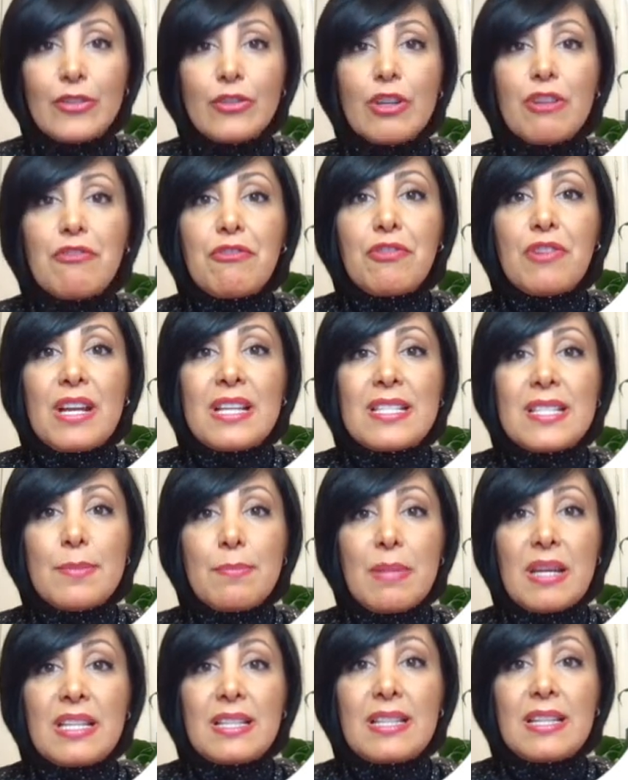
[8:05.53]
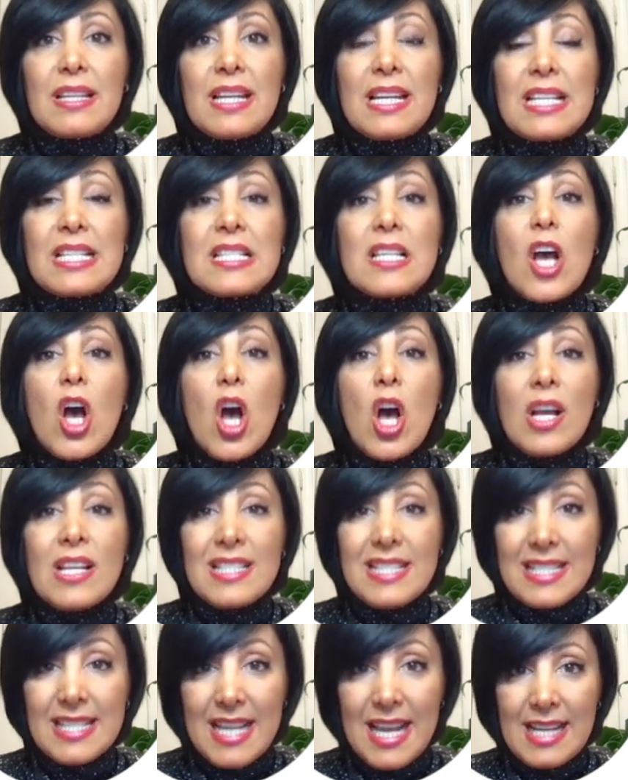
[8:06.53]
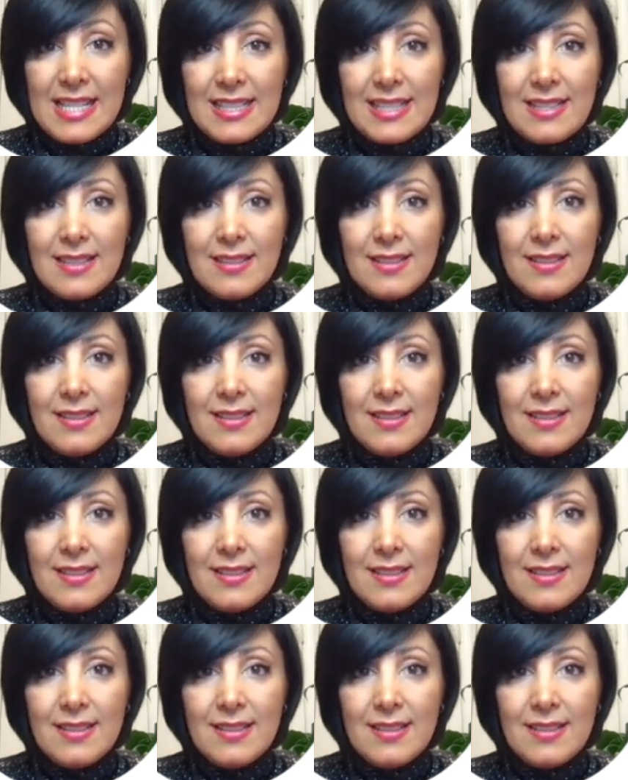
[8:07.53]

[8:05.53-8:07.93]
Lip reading: reference bit is unset,